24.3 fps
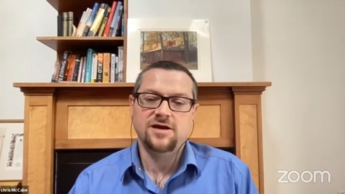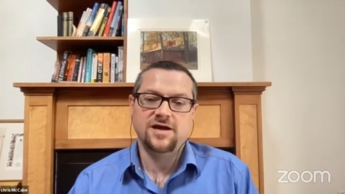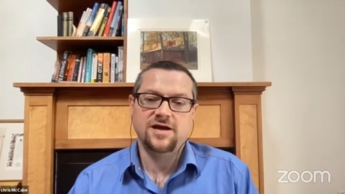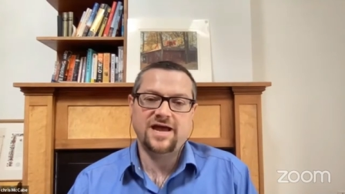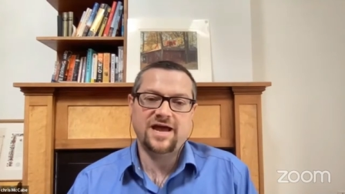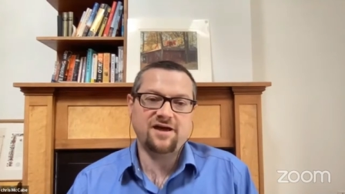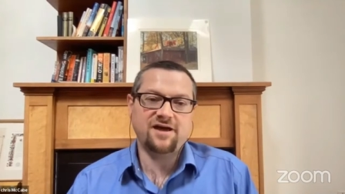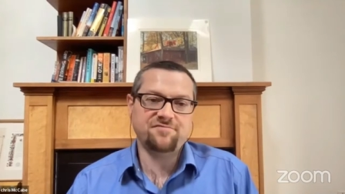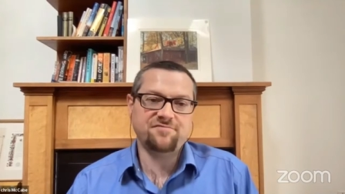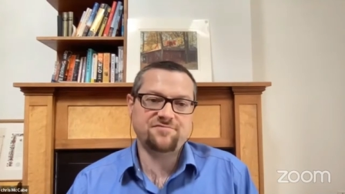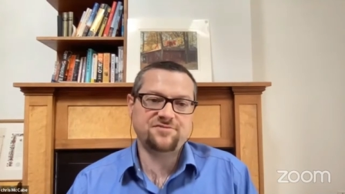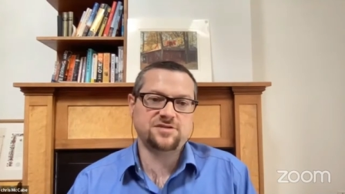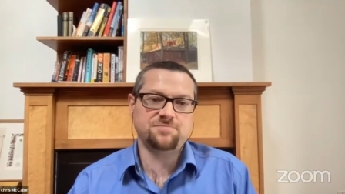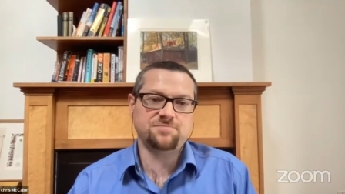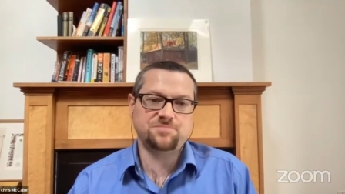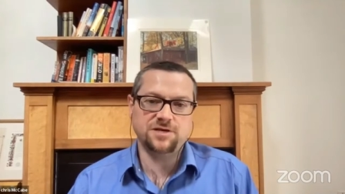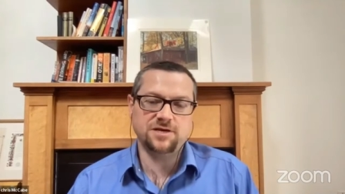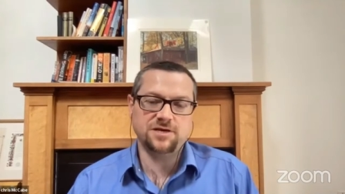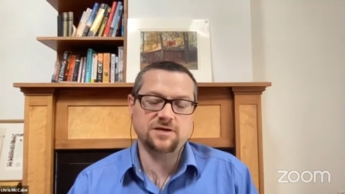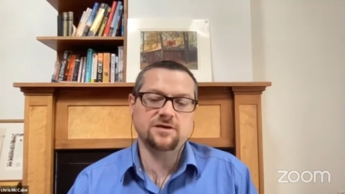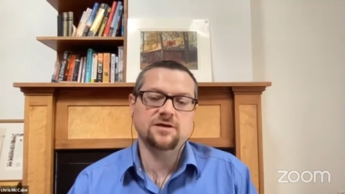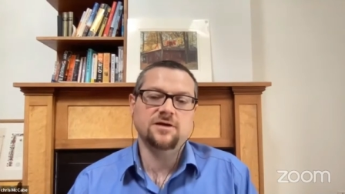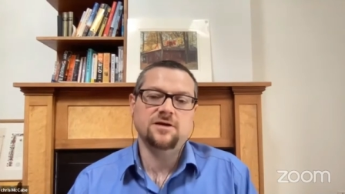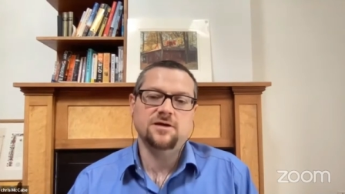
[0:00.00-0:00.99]
Have
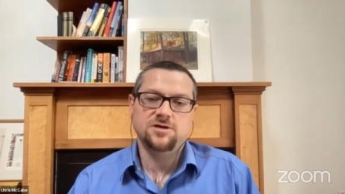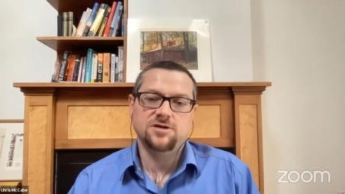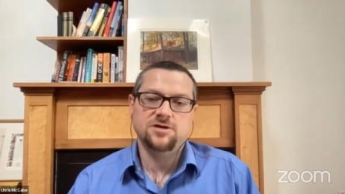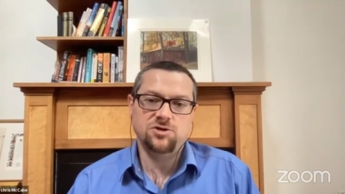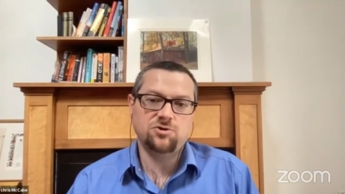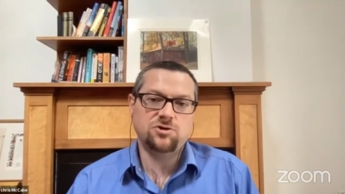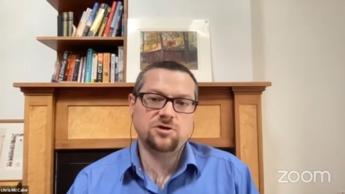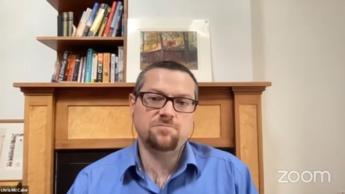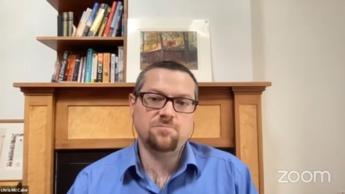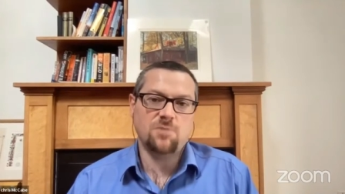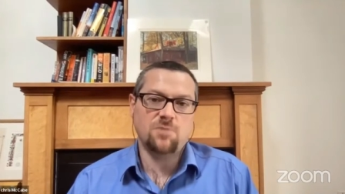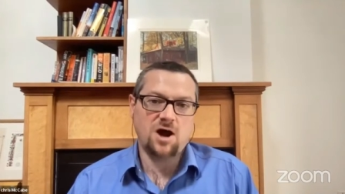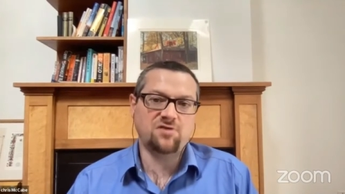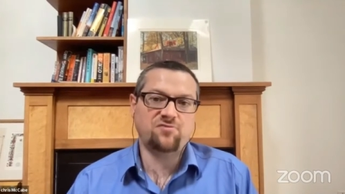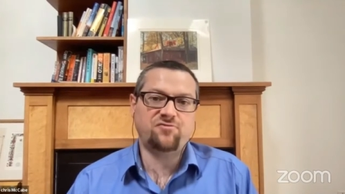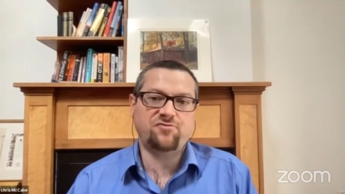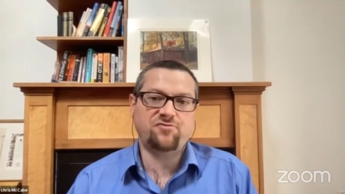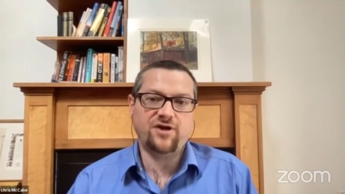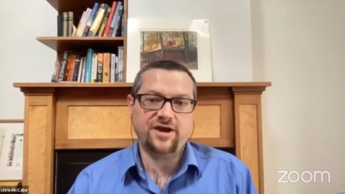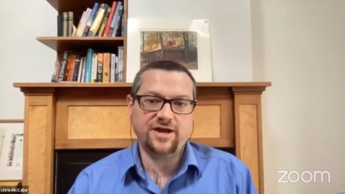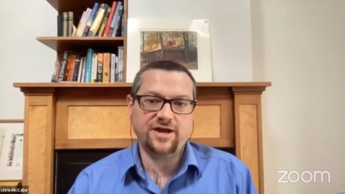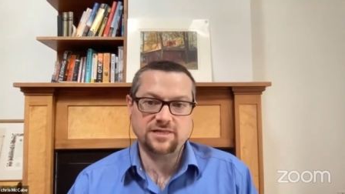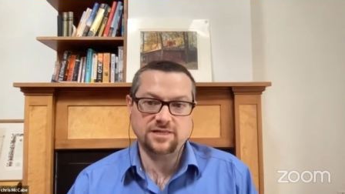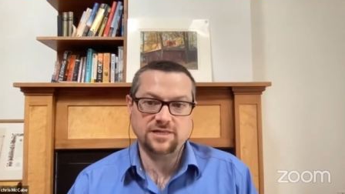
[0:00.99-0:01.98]
something, you can
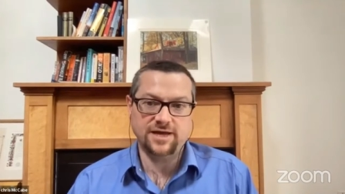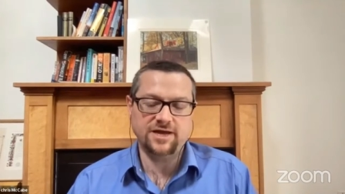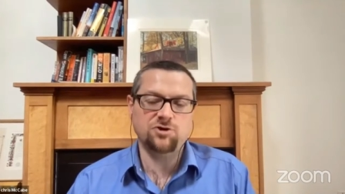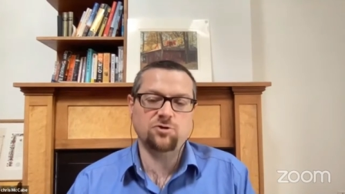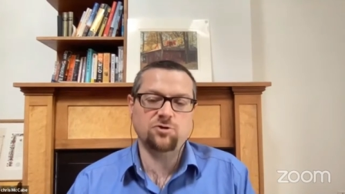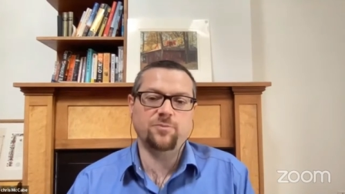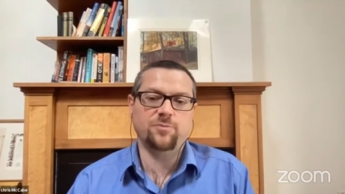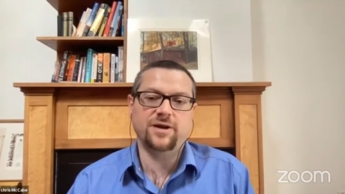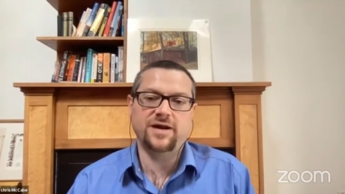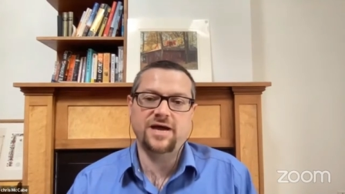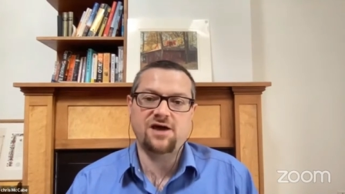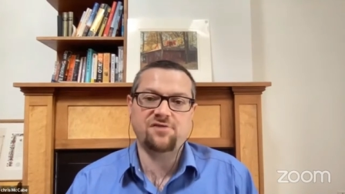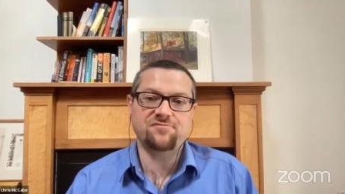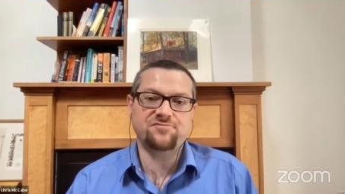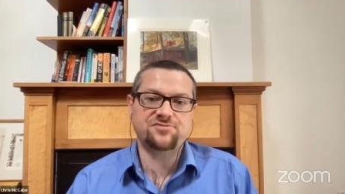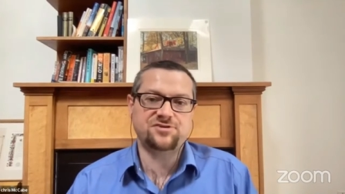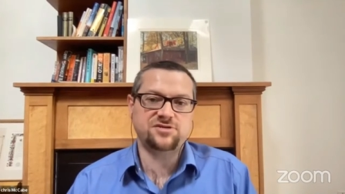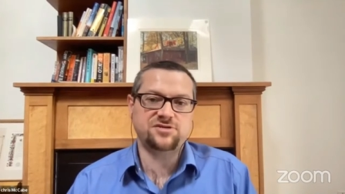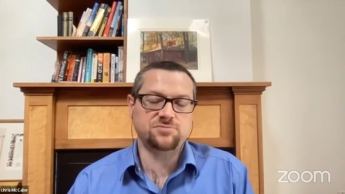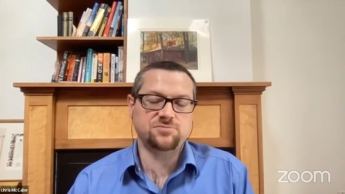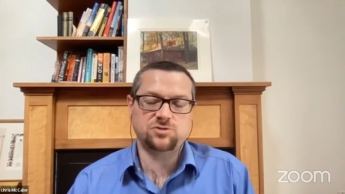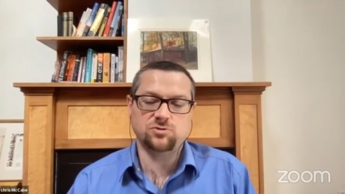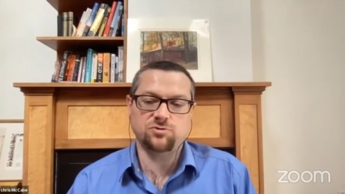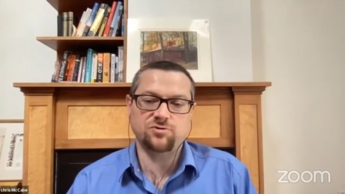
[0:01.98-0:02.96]
modify it later, but have
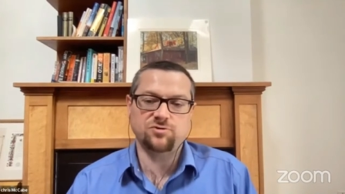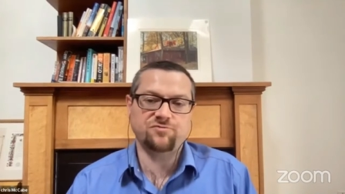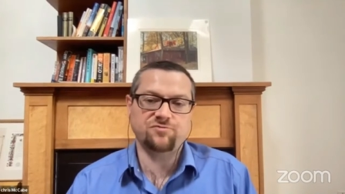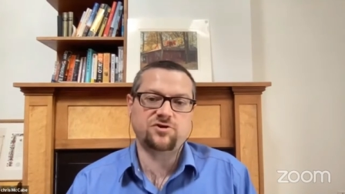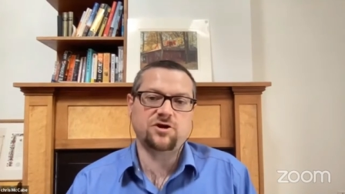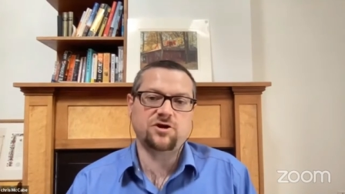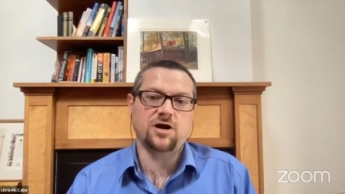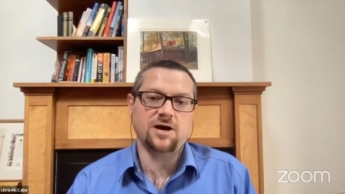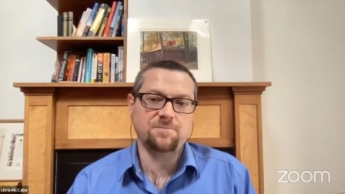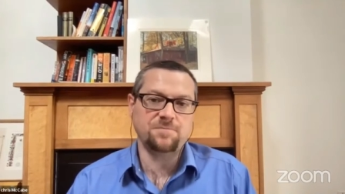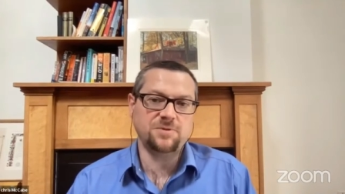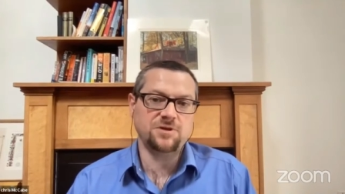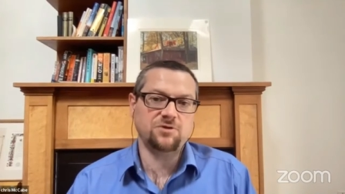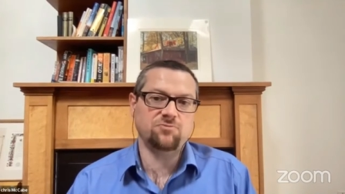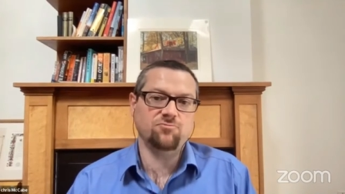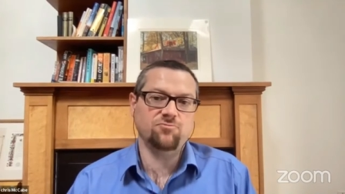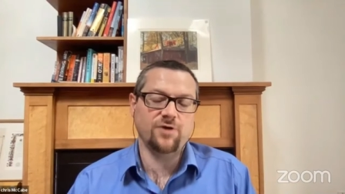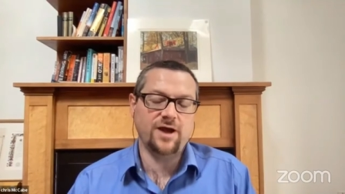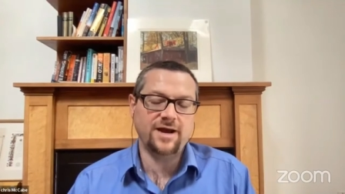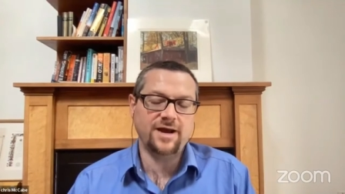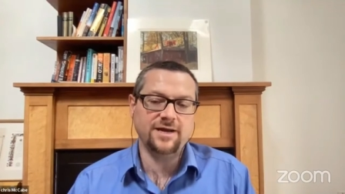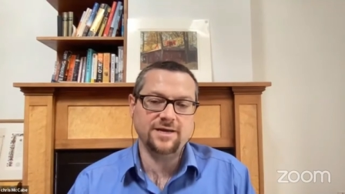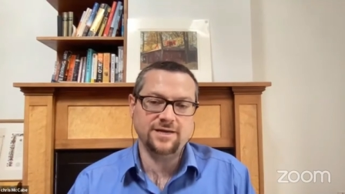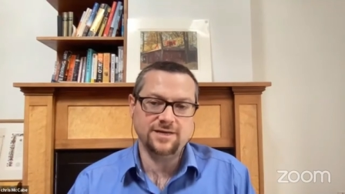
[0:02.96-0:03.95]
some sort of copy
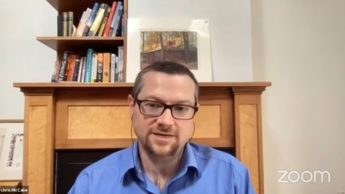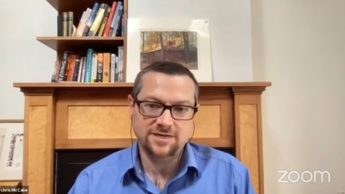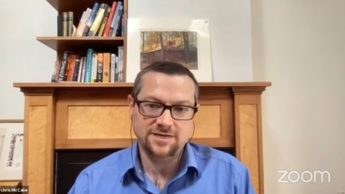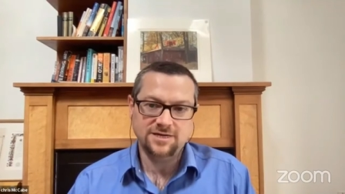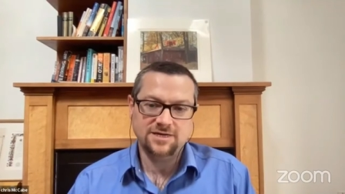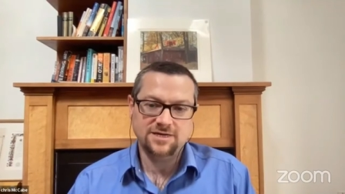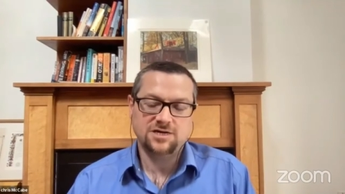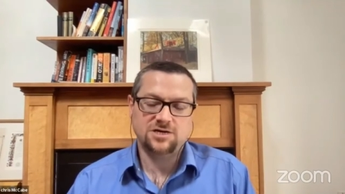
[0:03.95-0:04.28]
ready,